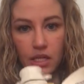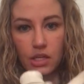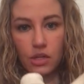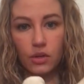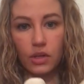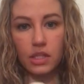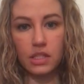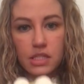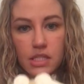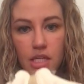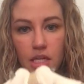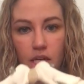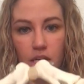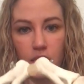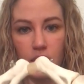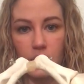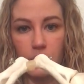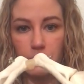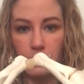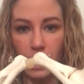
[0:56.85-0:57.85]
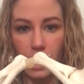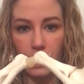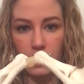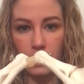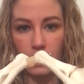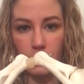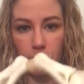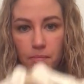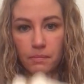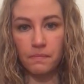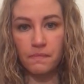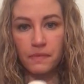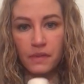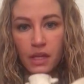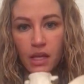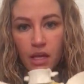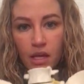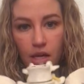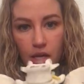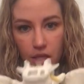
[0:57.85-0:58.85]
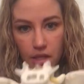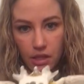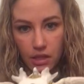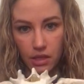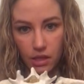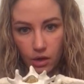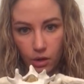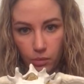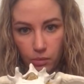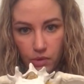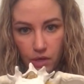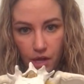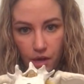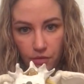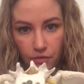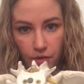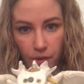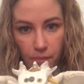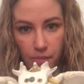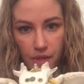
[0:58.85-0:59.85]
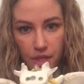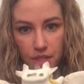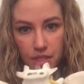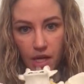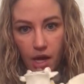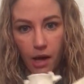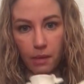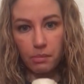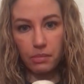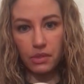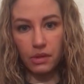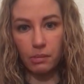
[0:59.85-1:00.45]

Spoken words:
And you can see kind of the bottom and then the opening from the top.